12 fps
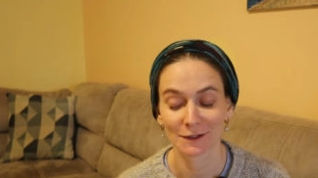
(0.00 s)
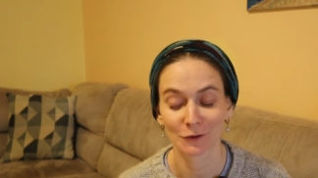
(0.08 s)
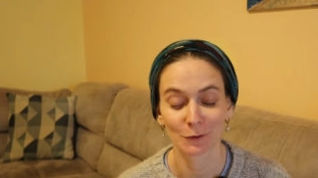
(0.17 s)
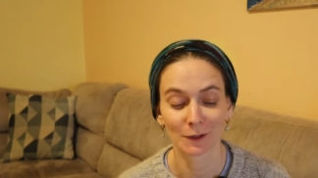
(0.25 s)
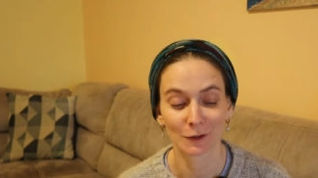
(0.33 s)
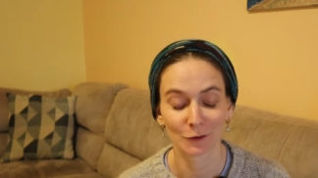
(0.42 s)
They're
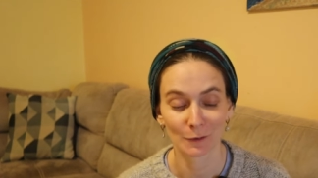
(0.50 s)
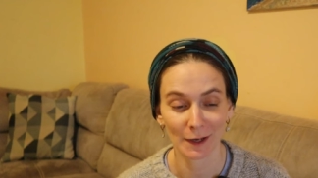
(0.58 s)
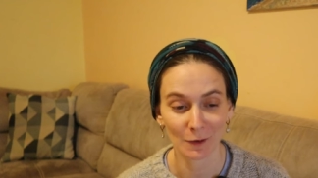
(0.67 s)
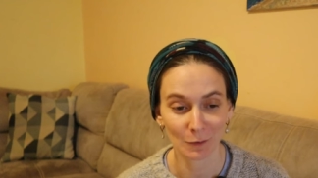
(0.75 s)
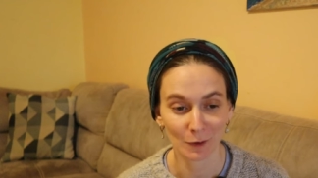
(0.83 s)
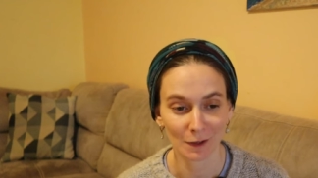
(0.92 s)
doing
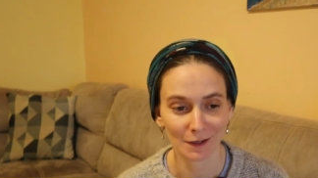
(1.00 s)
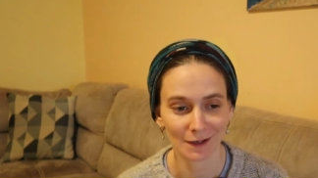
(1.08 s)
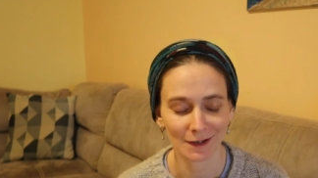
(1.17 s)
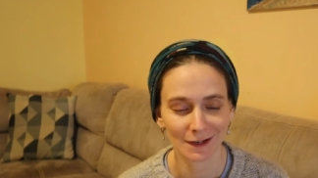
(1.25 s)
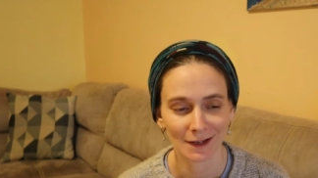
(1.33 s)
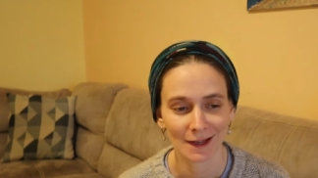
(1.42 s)
great
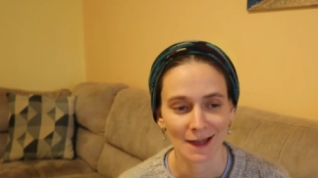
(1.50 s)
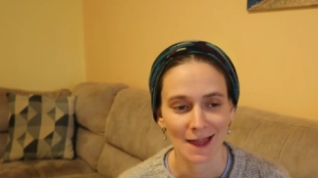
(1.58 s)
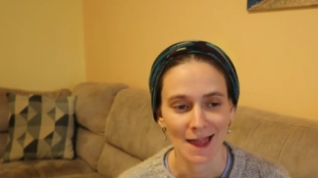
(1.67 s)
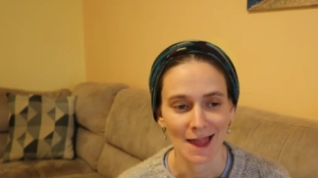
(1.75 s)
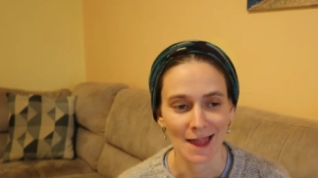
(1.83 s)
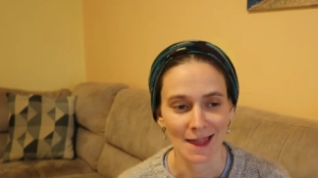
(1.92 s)
work
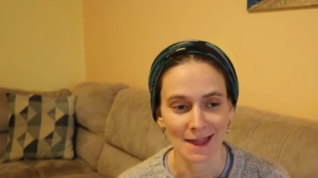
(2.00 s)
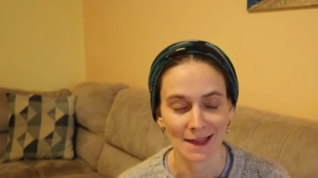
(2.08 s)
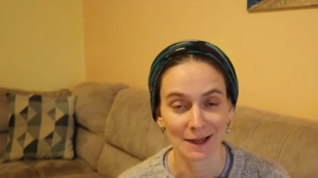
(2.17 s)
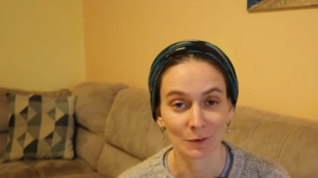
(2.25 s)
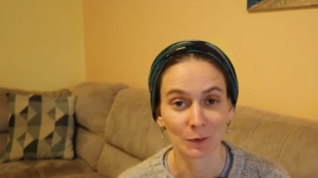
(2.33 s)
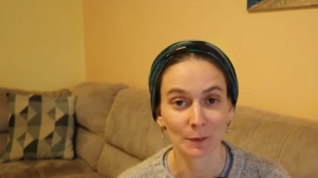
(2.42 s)
and